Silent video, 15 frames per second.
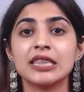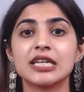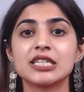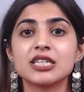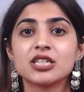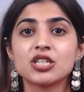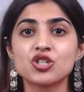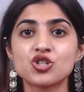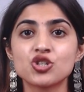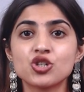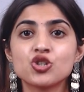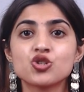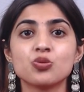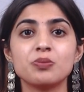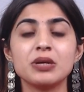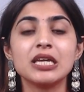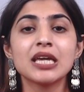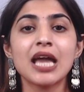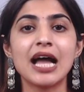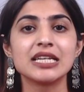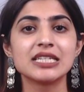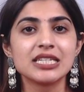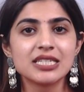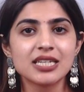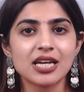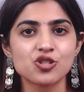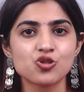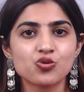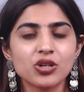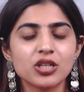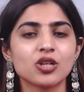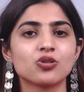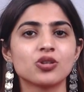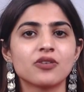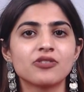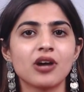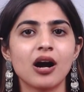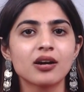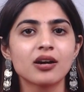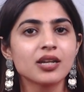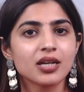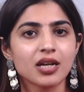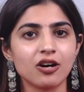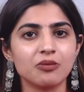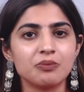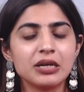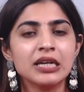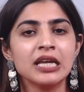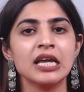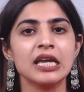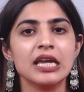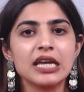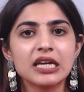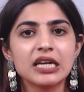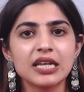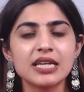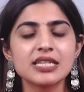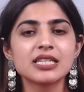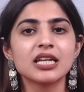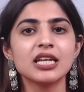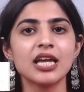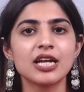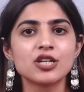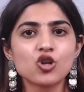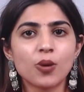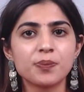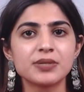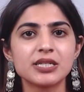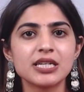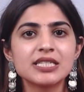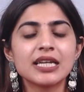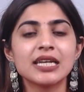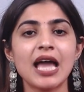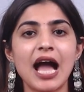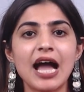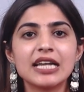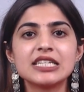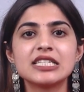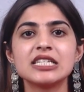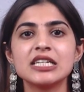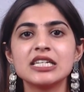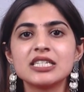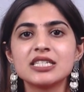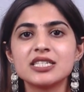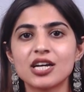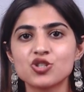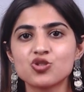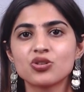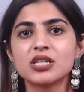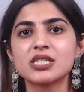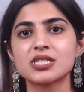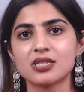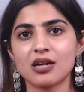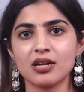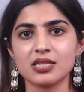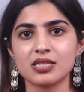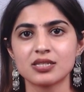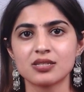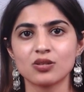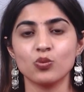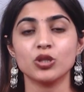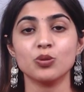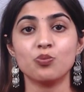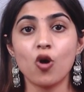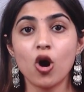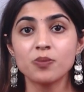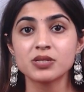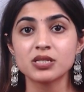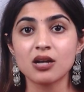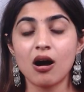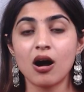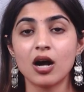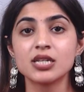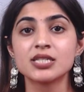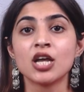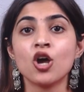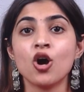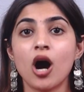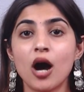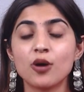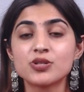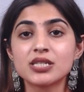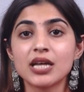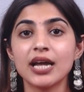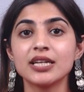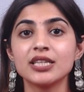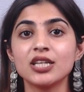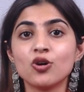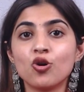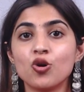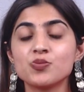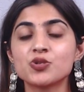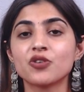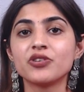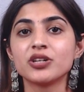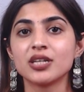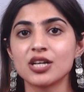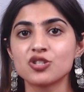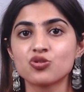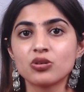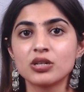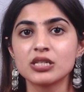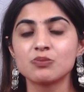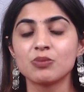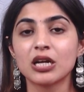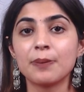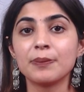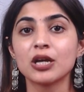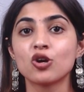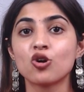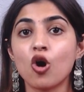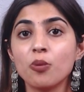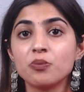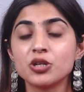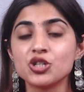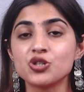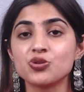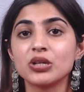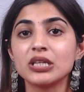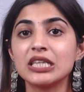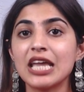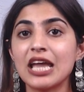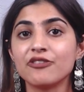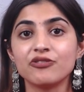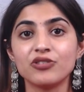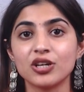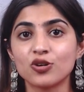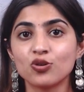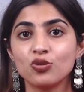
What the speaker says: that in addition to being anti-industry, the Uddhav Thackeray government increasingly adopted an anti-industrialist stance, with bomb scars outside the homes of industrialists becoming common during the MVA